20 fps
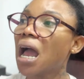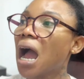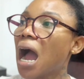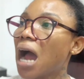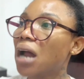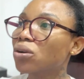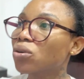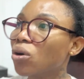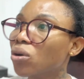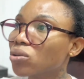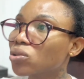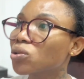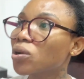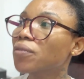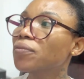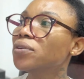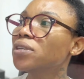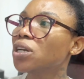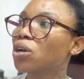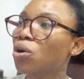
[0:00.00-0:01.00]
And also,
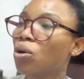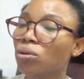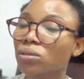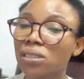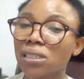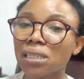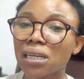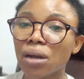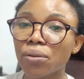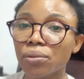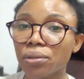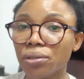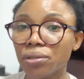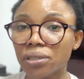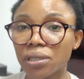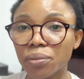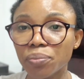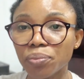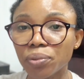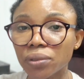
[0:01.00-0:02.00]
even the container we
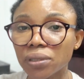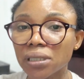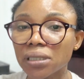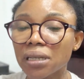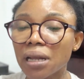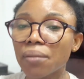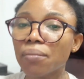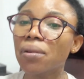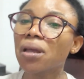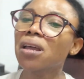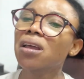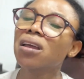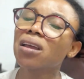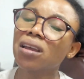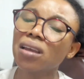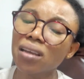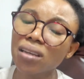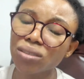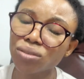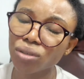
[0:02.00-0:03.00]
used in putting them
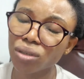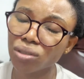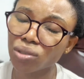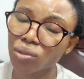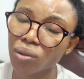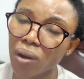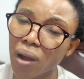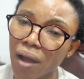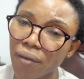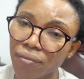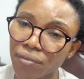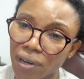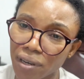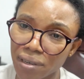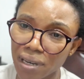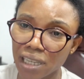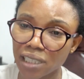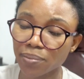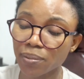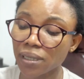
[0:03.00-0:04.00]
is also
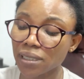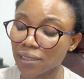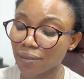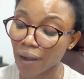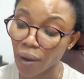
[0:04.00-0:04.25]
very expensive.